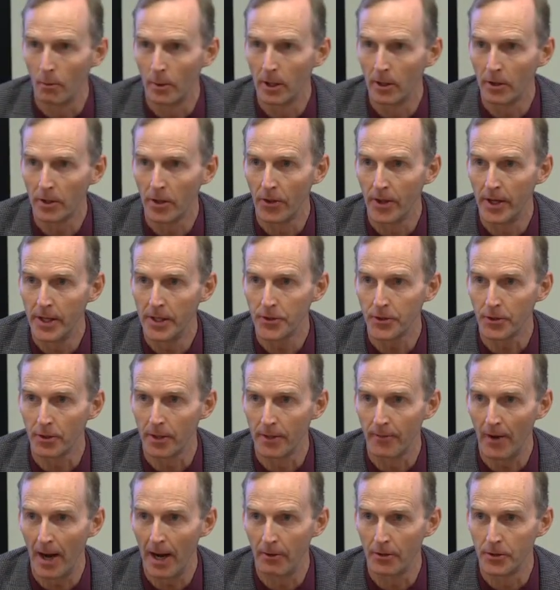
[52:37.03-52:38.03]
we looked at the
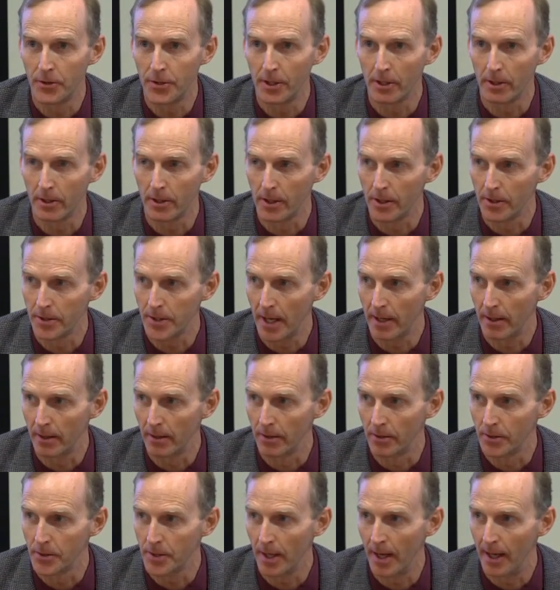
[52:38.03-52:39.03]
history of how interior
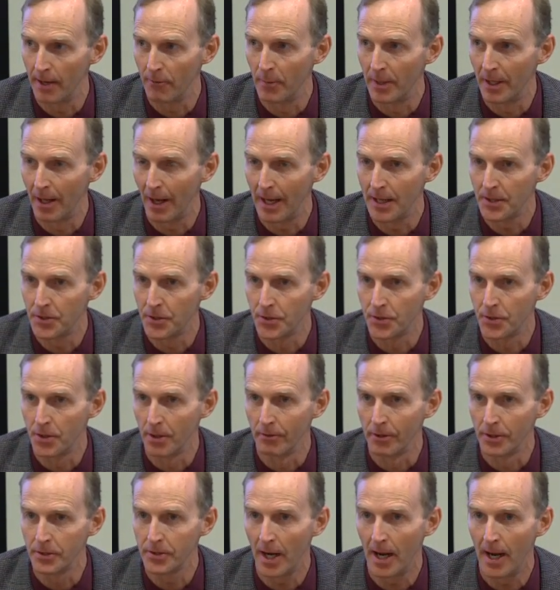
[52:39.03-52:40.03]
designers have been licensed
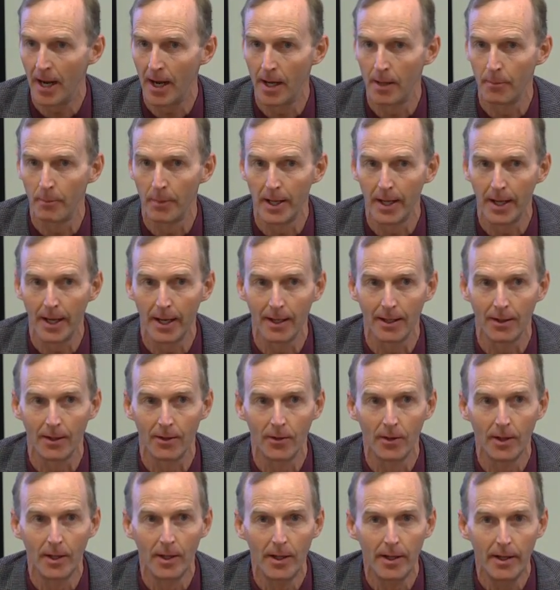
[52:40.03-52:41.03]
over time,
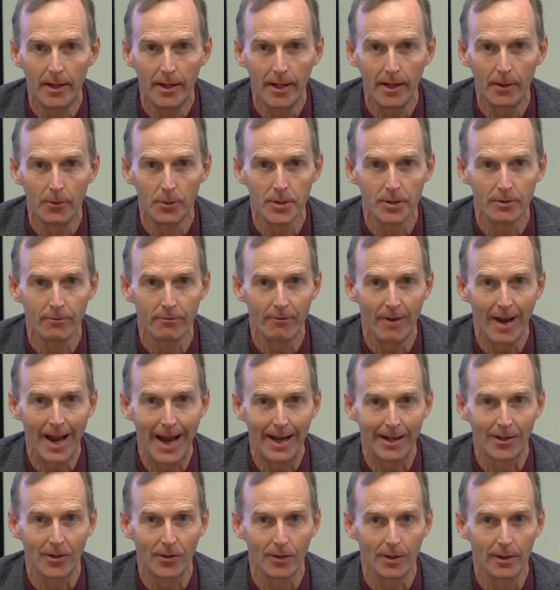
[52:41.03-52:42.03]
and it was in
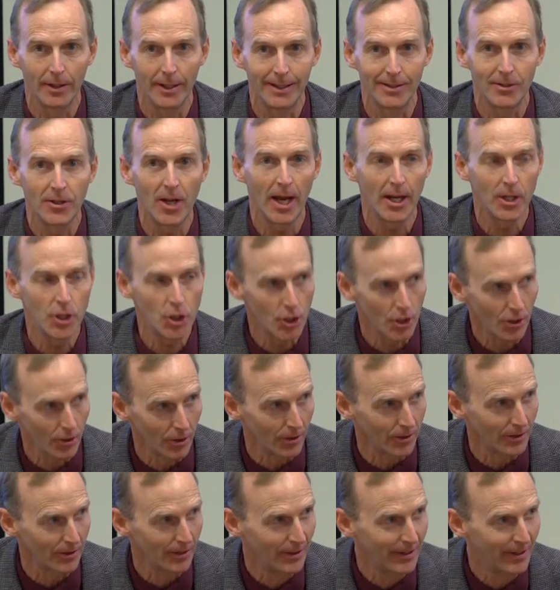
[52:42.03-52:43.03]
fact
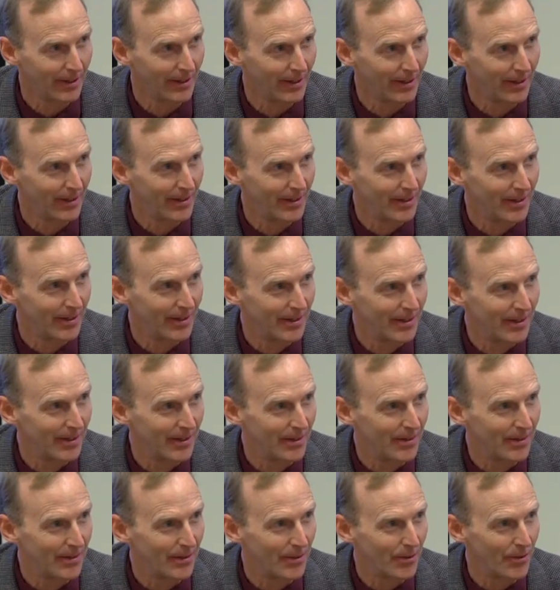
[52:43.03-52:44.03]
intentional
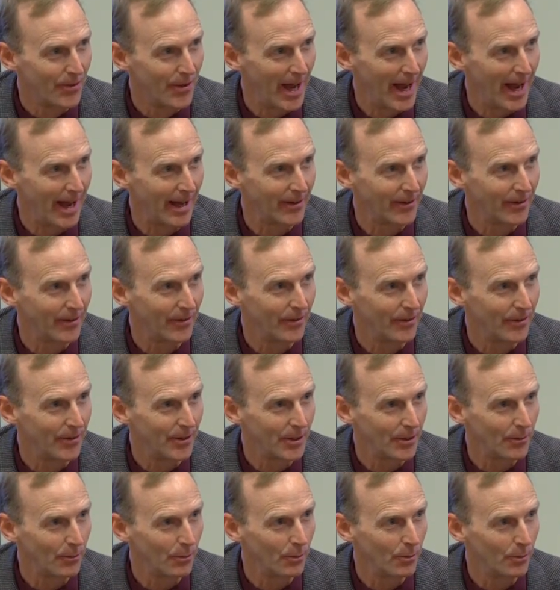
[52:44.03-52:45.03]
that
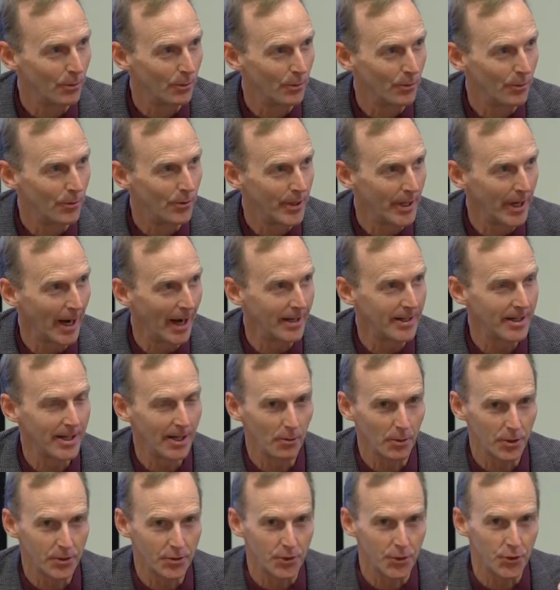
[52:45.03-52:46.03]
the
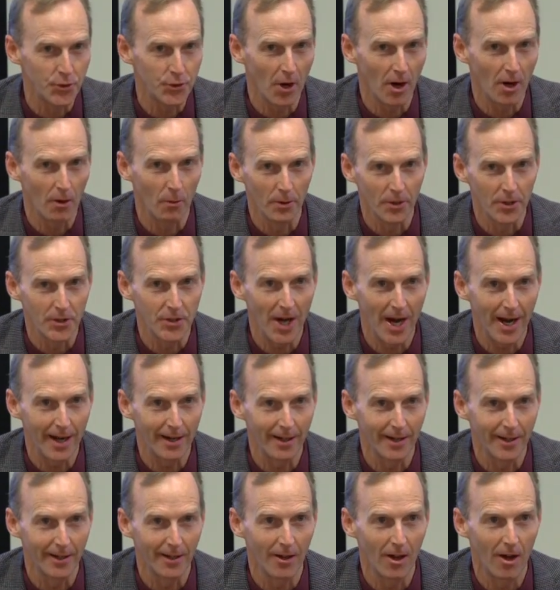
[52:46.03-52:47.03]
idea was to start with the
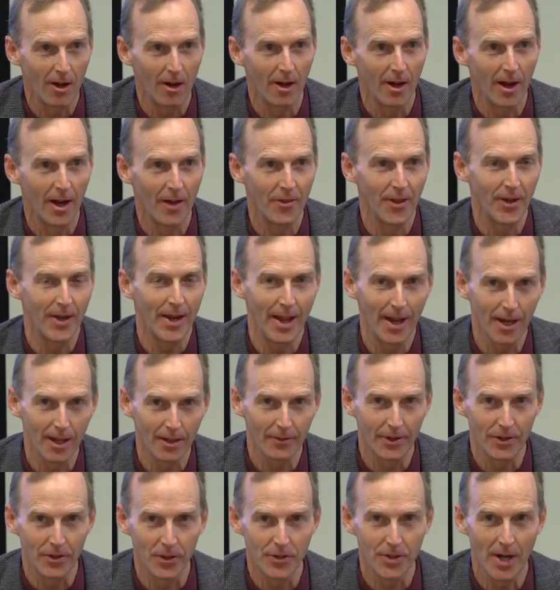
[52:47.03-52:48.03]
title in law and then
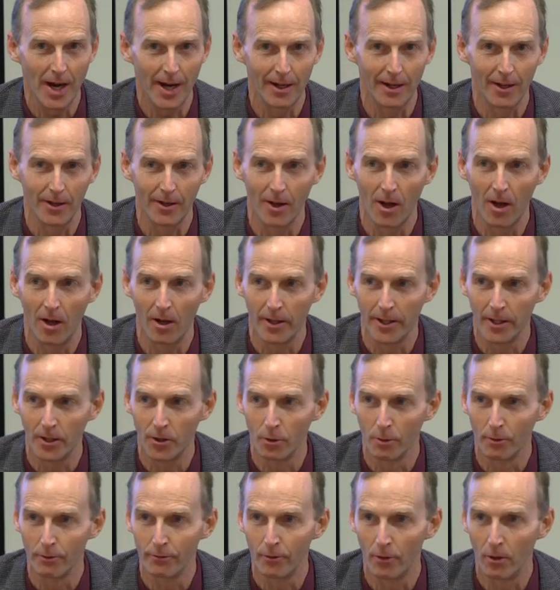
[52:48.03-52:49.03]
elevate the title in law
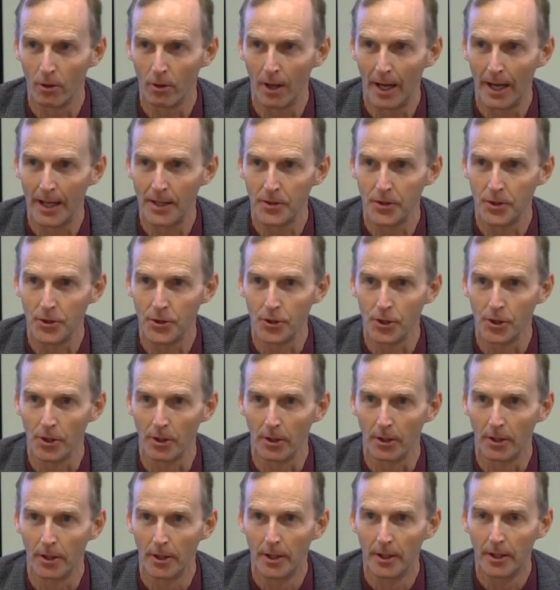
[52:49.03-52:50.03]
into a full
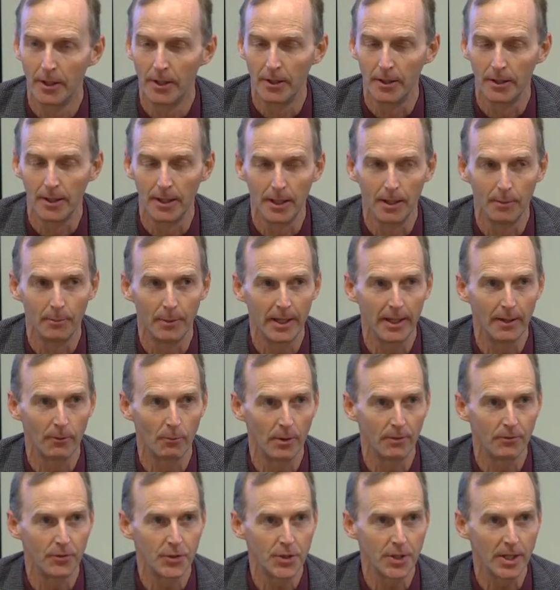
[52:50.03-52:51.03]
licensure. And
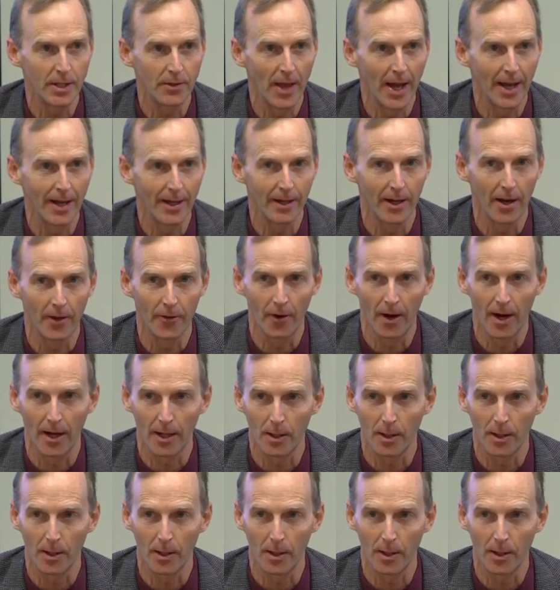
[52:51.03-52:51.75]
we've seen that in other